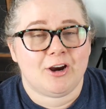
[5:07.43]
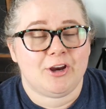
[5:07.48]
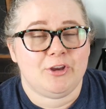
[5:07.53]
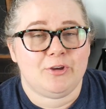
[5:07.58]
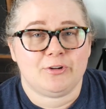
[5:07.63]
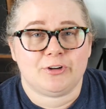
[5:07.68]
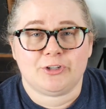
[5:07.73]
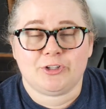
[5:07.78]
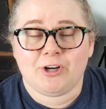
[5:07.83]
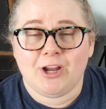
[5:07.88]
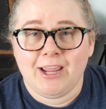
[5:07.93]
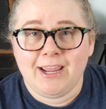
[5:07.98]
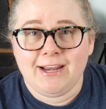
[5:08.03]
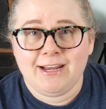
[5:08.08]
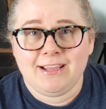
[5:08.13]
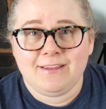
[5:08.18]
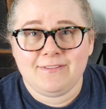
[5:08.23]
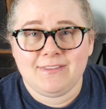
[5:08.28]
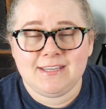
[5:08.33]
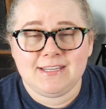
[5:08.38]
Are you going to try
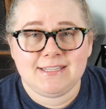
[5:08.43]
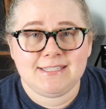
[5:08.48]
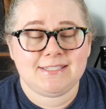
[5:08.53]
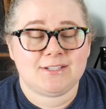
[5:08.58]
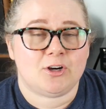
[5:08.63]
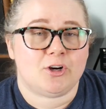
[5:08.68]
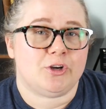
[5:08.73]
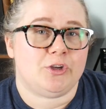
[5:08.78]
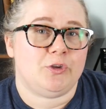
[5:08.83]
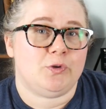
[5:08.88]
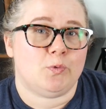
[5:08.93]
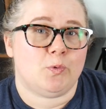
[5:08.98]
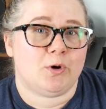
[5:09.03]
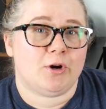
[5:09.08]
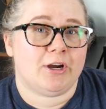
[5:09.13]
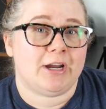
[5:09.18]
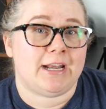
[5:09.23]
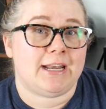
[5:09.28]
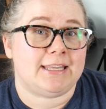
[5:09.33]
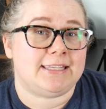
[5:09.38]
any of this? Are you
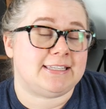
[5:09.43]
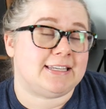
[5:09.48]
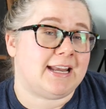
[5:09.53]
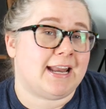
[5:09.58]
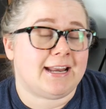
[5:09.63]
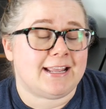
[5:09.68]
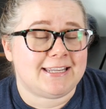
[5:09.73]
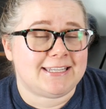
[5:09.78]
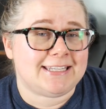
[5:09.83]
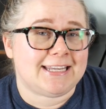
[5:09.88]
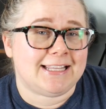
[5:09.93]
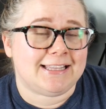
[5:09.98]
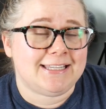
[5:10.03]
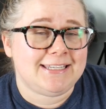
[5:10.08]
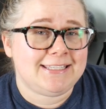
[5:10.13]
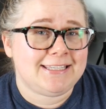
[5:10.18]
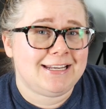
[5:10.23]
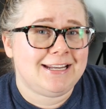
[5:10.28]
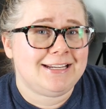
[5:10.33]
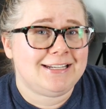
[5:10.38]
worried it's an N S A
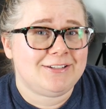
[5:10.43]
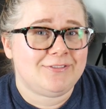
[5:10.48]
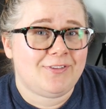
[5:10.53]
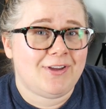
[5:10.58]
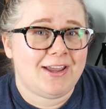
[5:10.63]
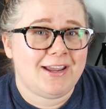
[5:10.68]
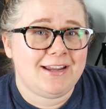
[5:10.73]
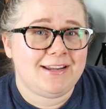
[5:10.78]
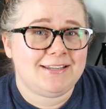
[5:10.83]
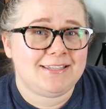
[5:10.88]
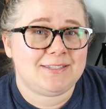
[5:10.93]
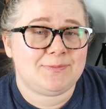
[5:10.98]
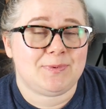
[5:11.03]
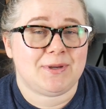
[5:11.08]
listening device?